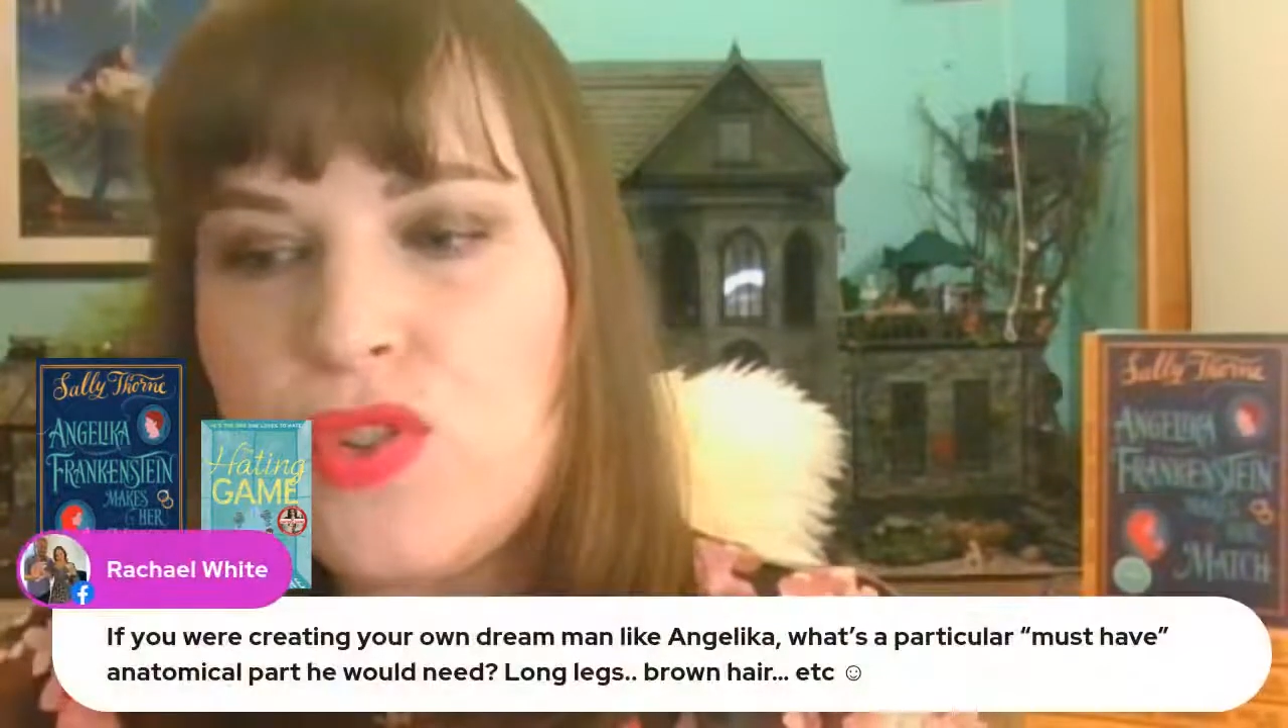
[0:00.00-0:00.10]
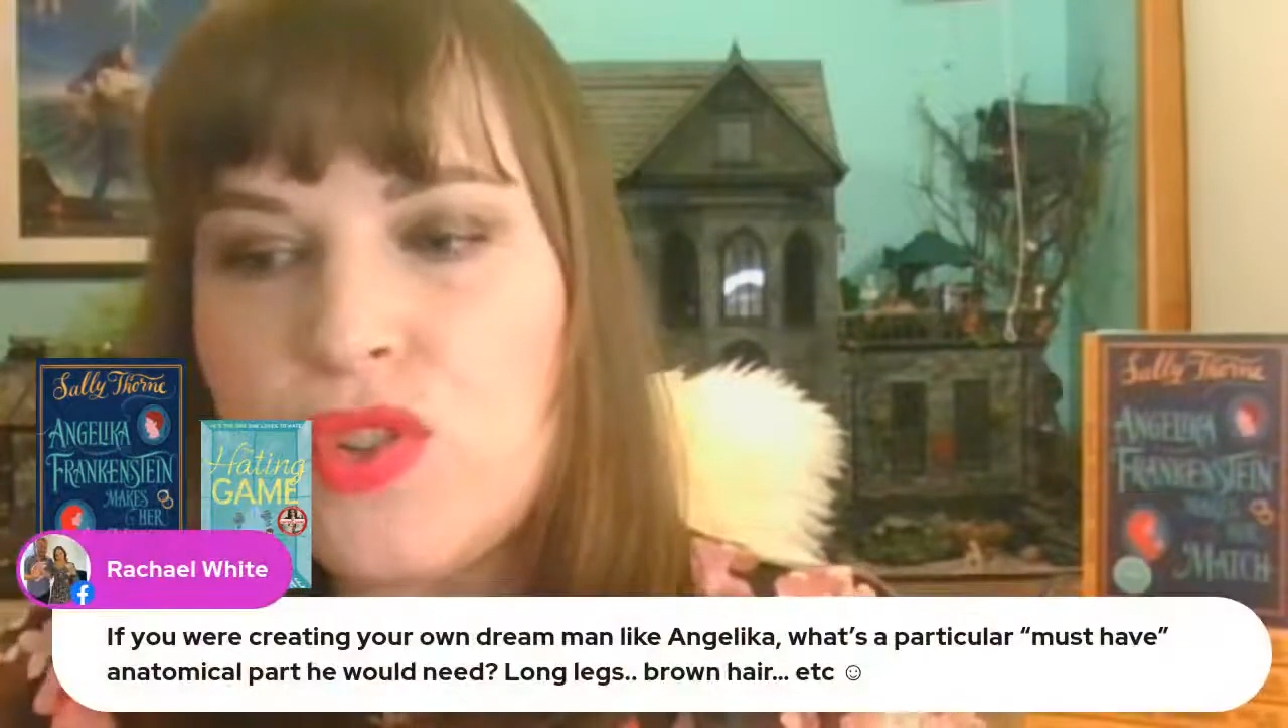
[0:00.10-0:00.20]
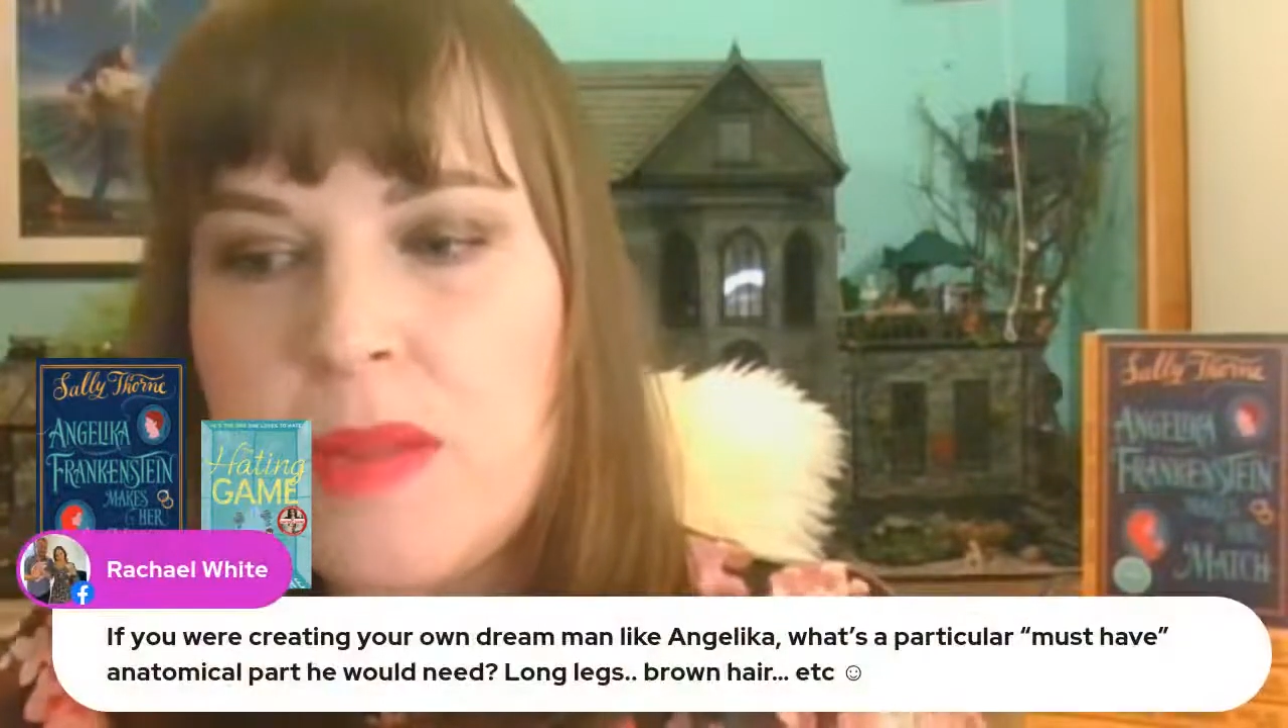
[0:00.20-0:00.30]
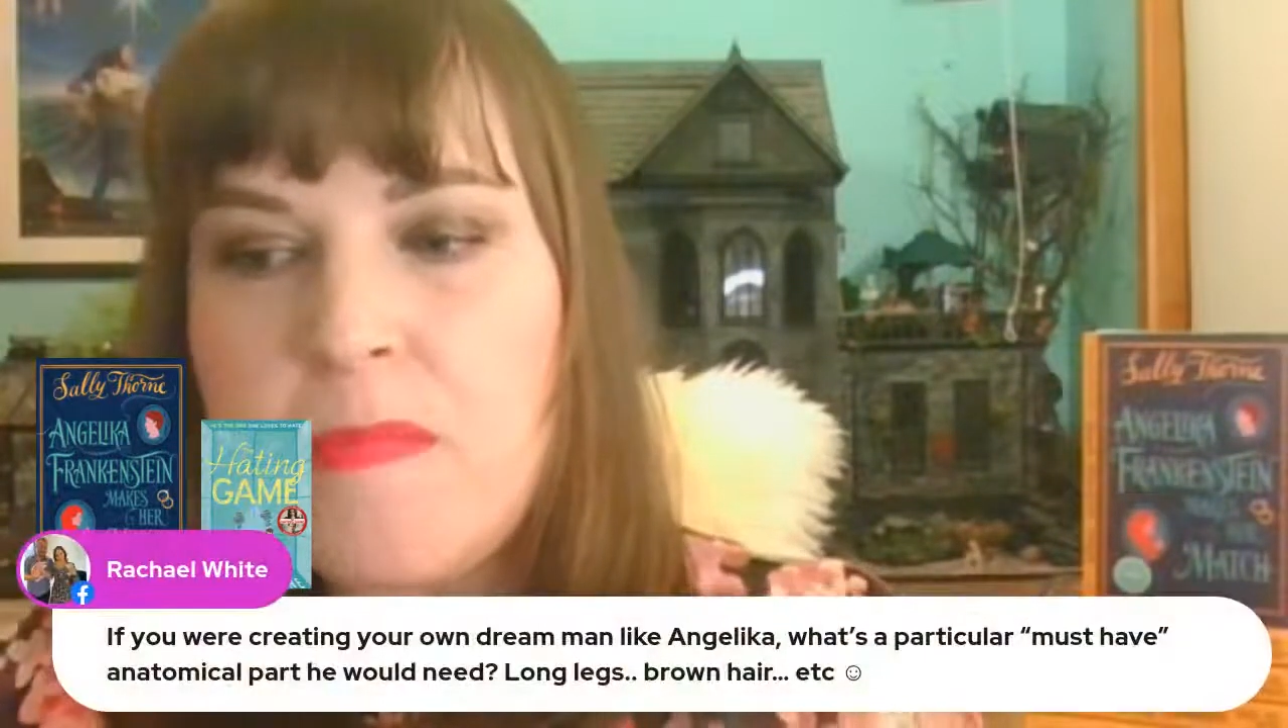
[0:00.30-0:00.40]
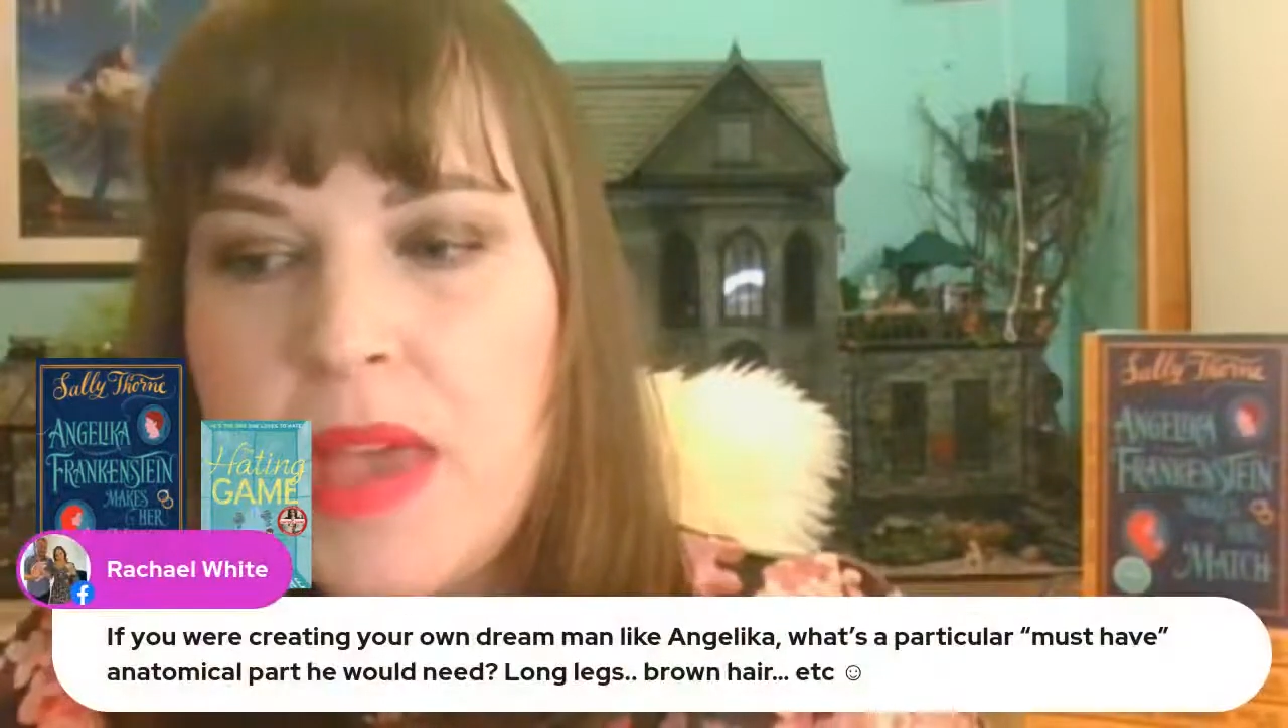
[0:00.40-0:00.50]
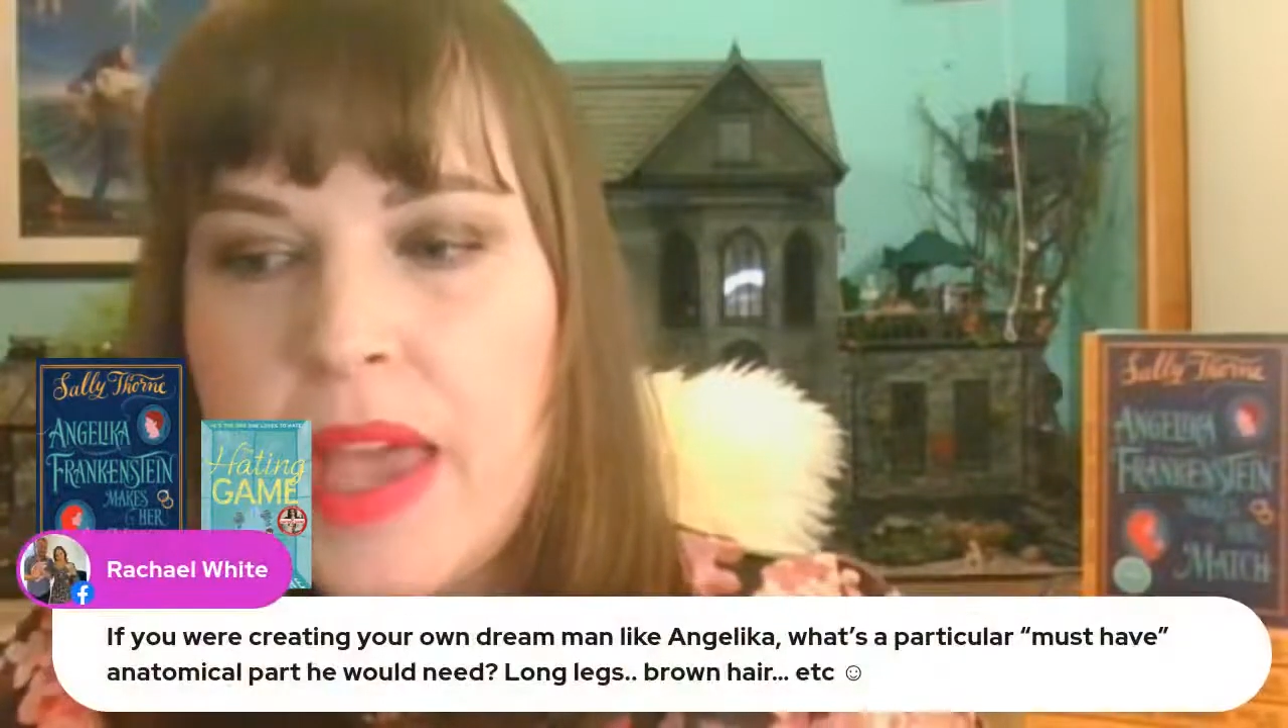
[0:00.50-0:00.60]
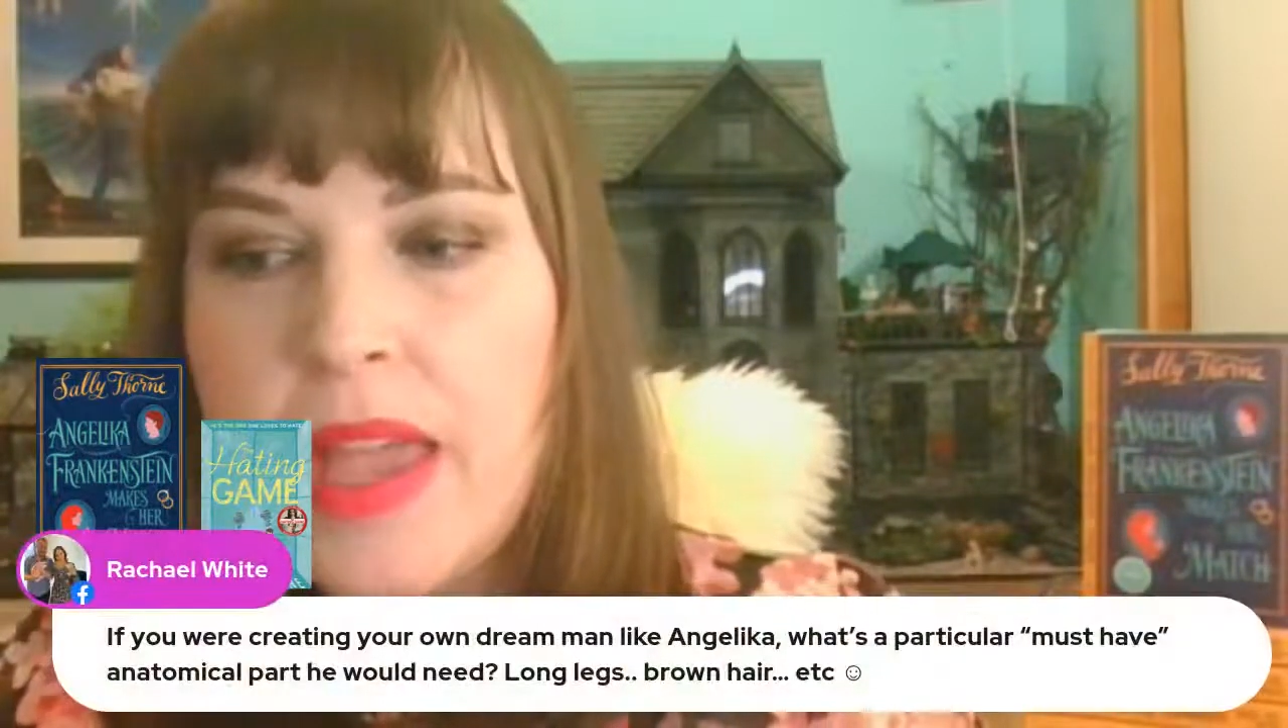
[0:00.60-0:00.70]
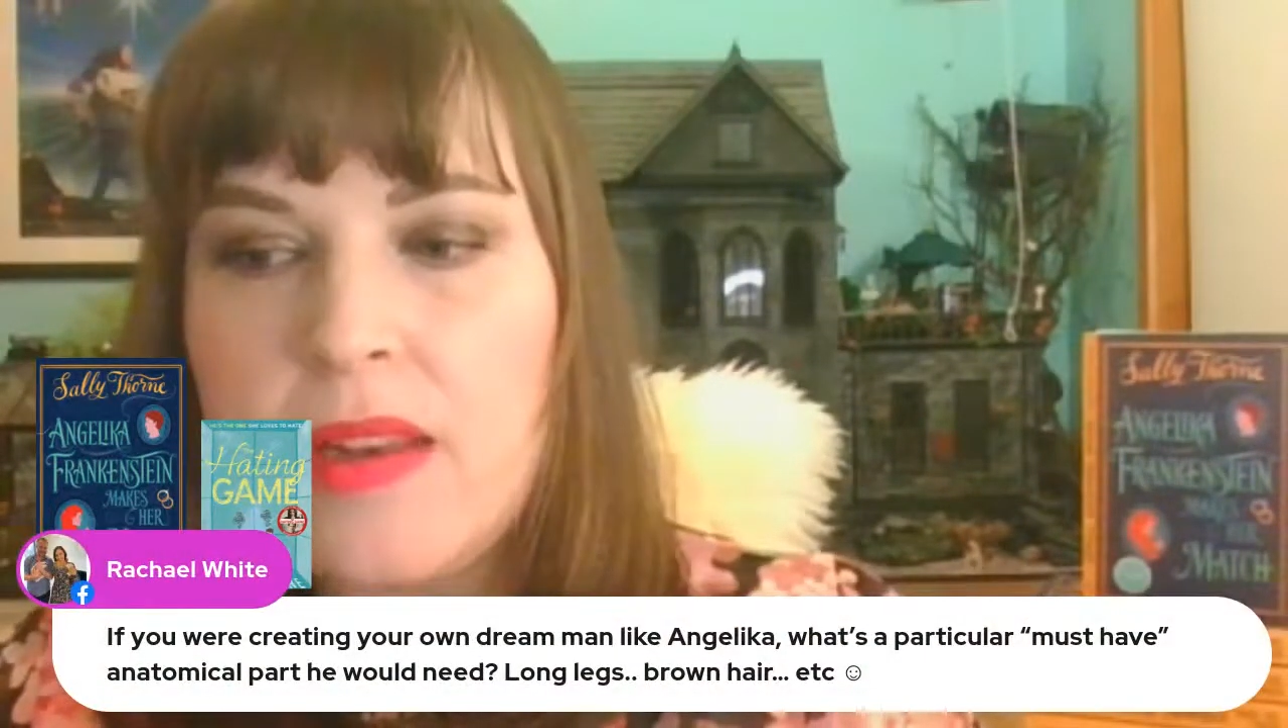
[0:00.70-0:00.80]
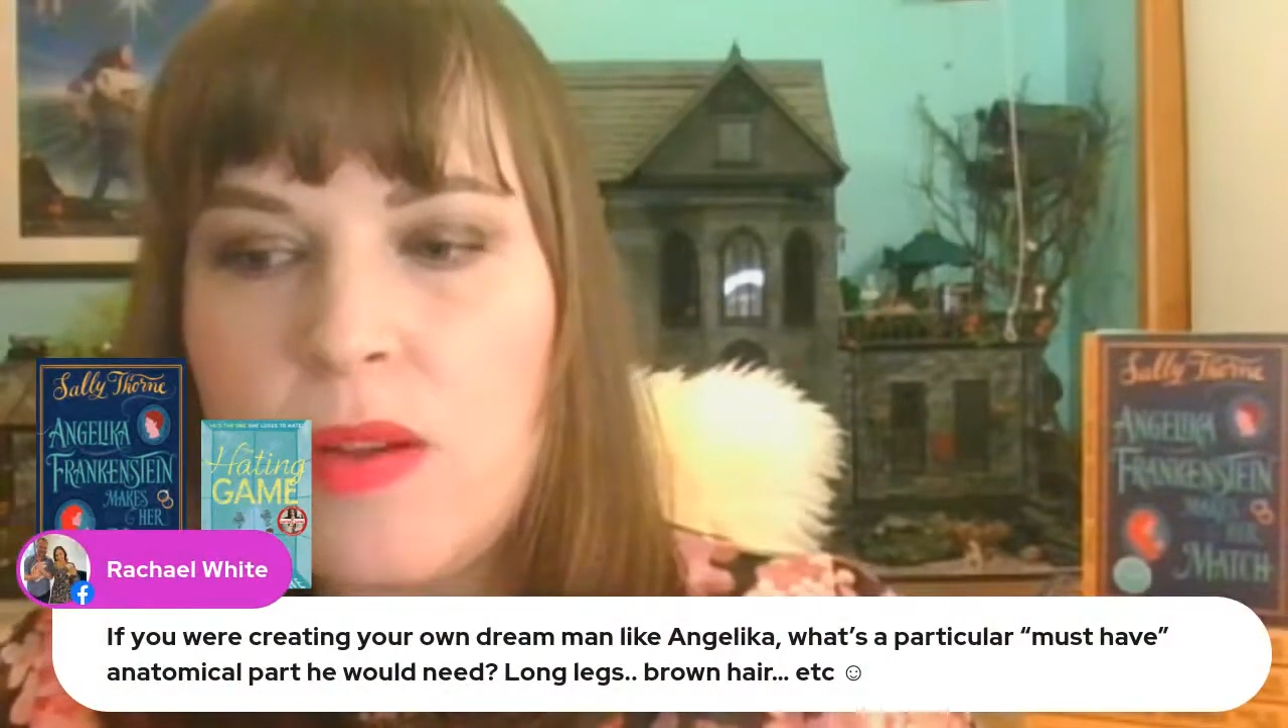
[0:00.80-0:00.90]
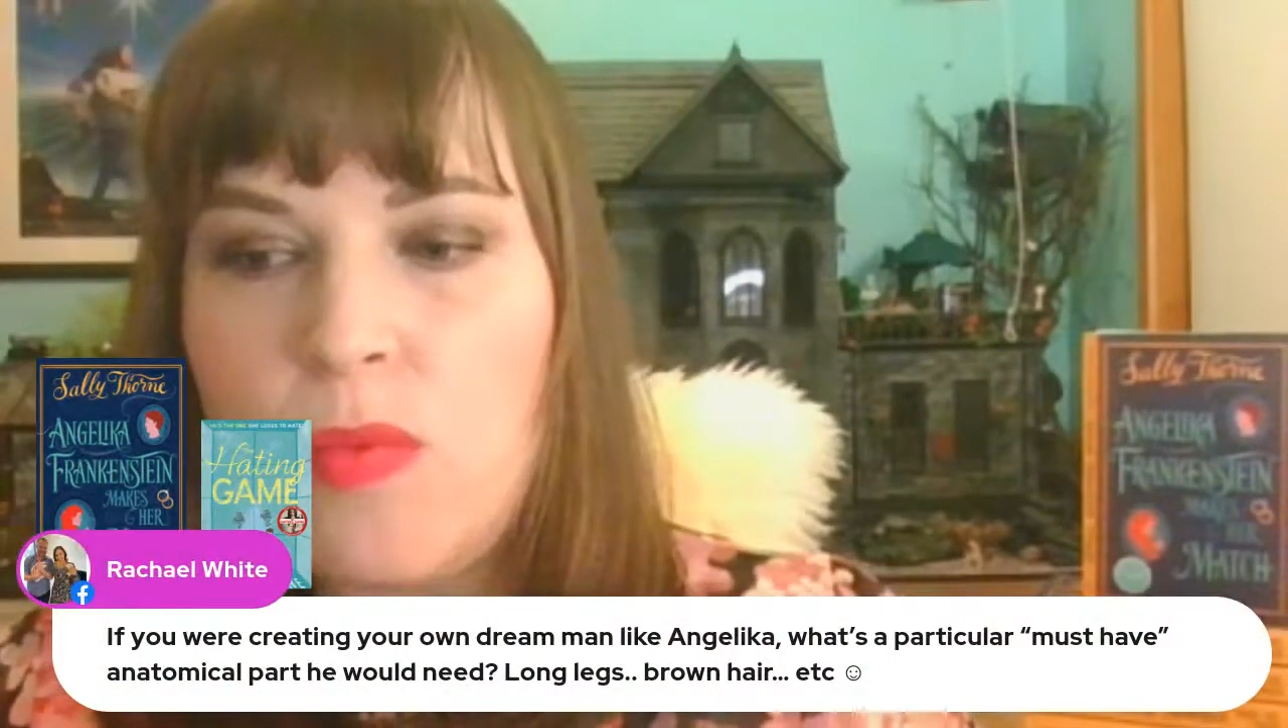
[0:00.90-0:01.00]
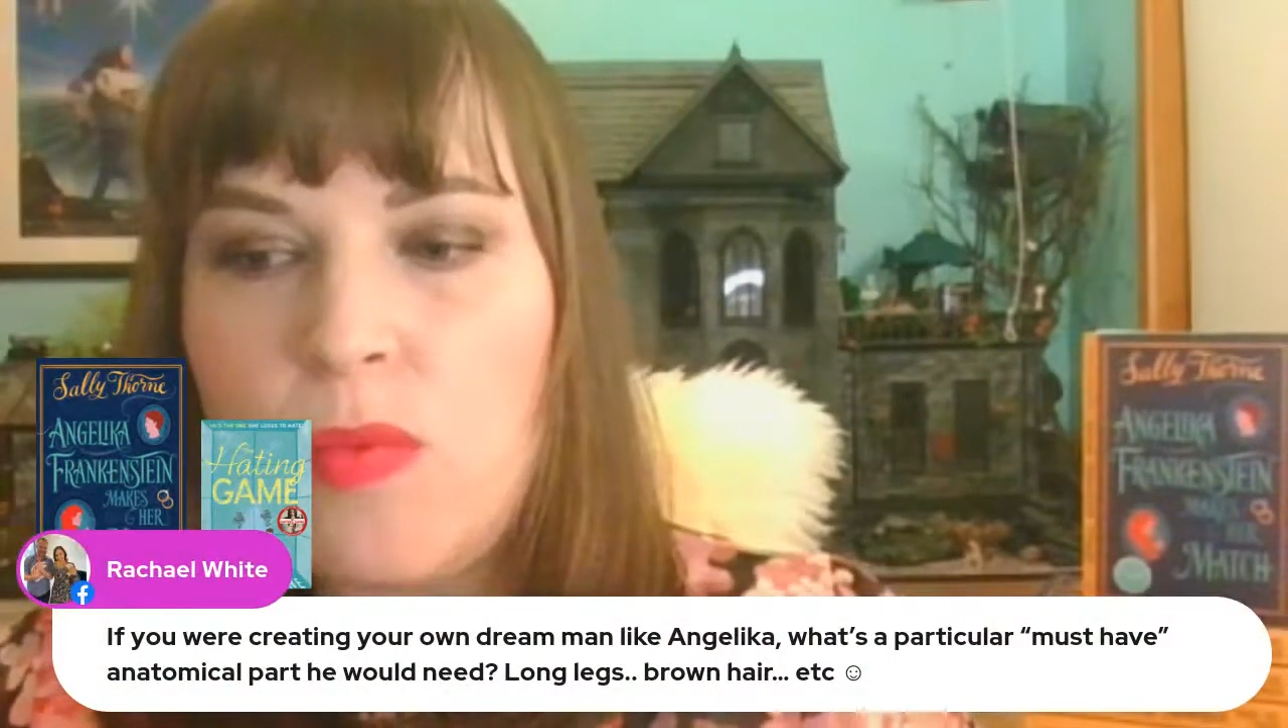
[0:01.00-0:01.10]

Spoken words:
own dream man,